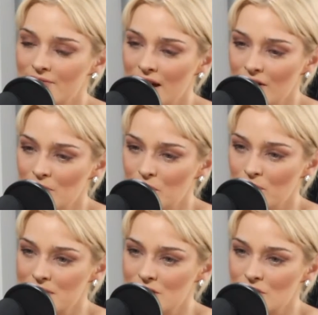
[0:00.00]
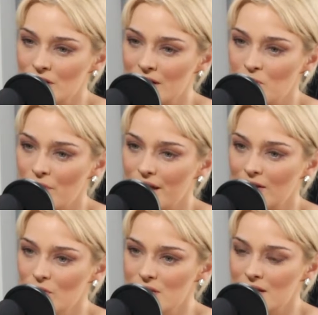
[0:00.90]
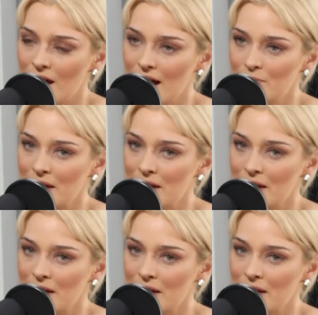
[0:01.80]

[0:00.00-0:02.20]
value proposition and what that looks like.